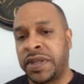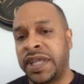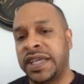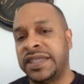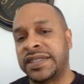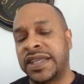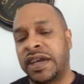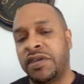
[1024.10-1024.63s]

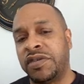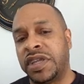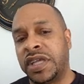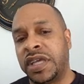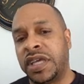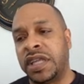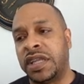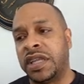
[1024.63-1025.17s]
plays out
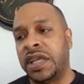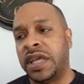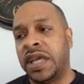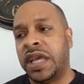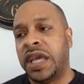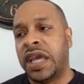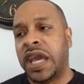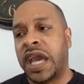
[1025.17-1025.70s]
in
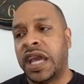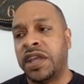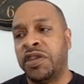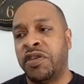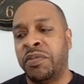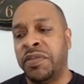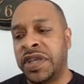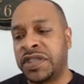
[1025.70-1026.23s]

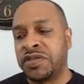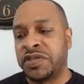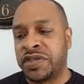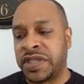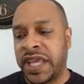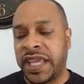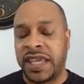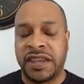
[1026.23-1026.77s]
your mental
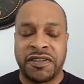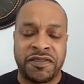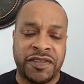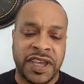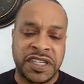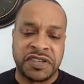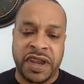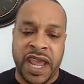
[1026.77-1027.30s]
state can
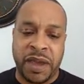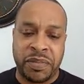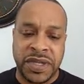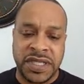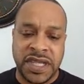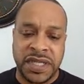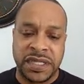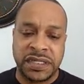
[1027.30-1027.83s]
affect your
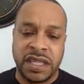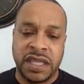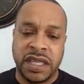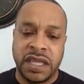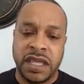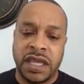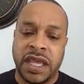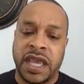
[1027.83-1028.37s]
appetite,
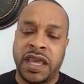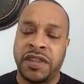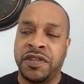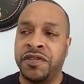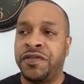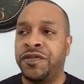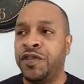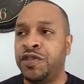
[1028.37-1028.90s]
and
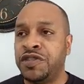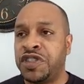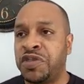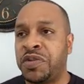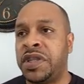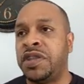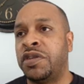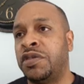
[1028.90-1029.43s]
the food
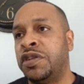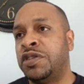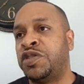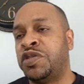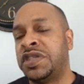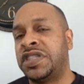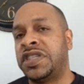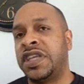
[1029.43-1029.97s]
you eat and your
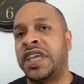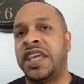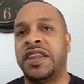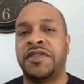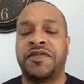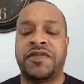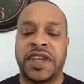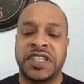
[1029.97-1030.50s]
nutrition
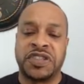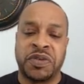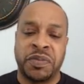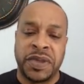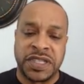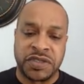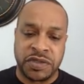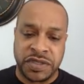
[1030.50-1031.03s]
can affect your
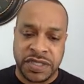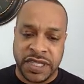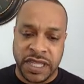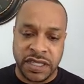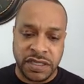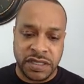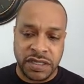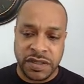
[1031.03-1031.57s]
mental
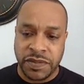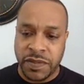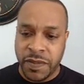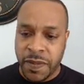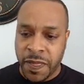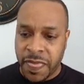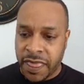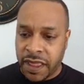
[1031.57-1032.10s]
state.
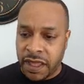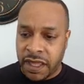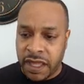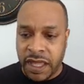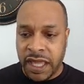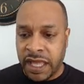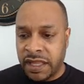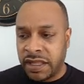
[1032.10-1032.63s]

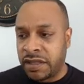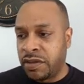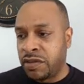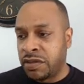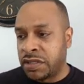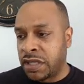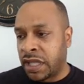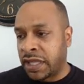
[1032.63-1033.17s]

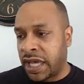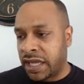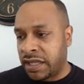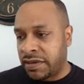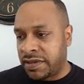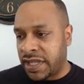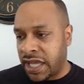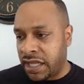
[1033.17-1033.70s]
And a lot
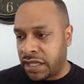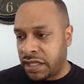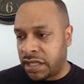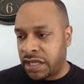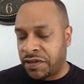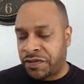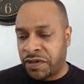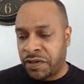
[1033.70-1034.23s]
of data and